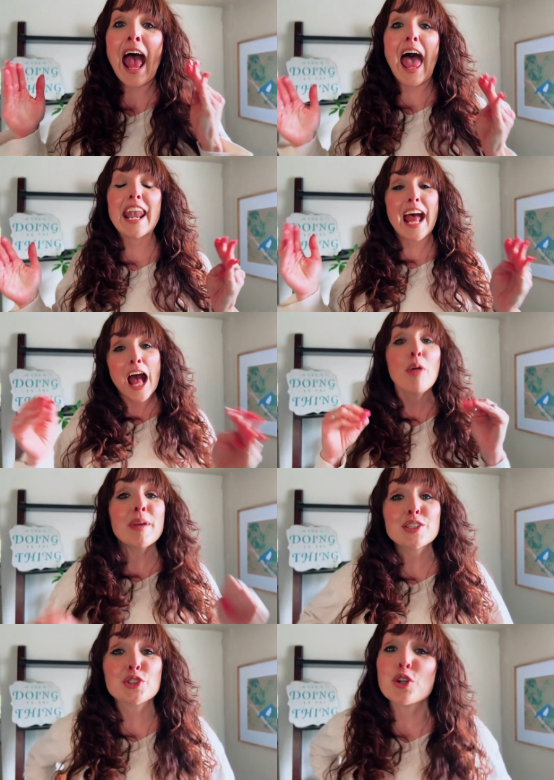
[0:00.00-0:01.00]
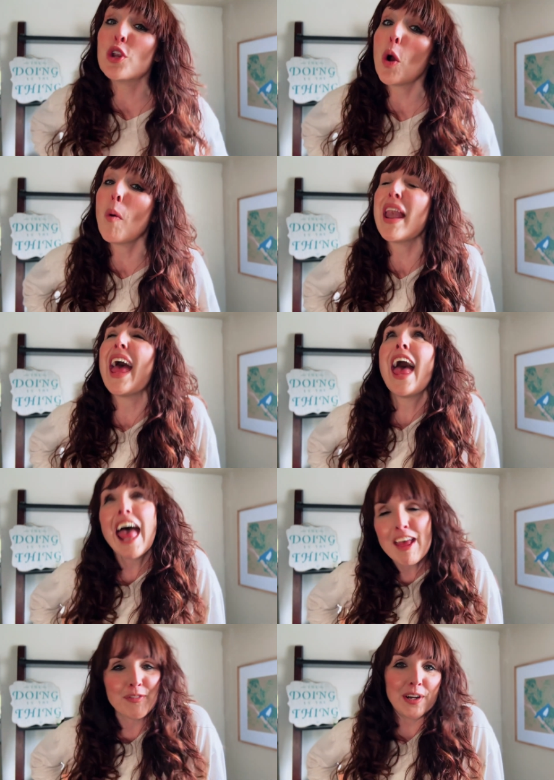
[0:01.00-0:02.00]
and I'll make sure no one
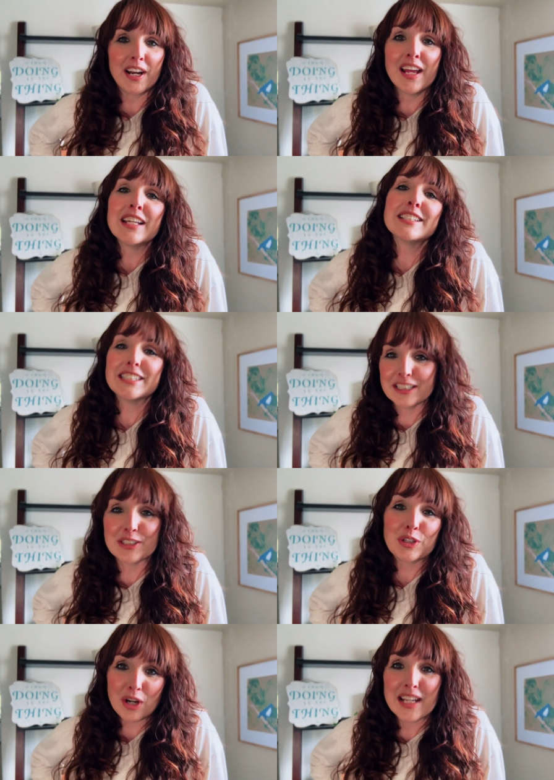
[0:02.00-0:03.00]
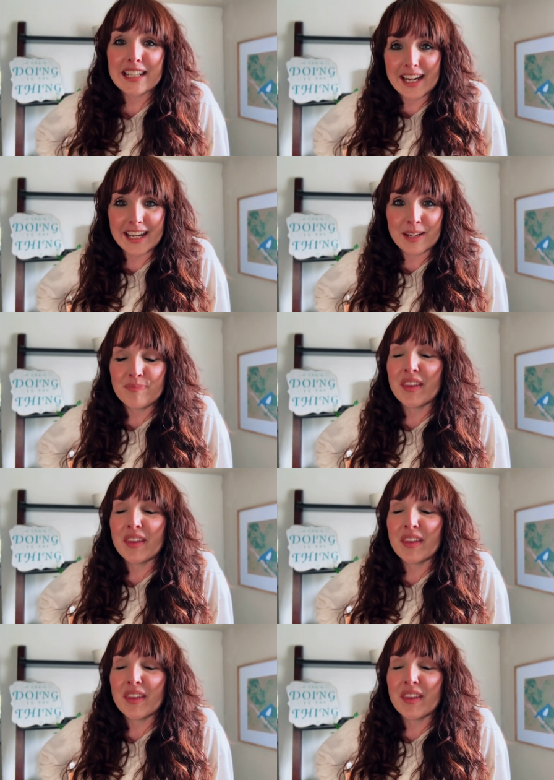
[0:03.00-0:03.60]
ever steals your identity.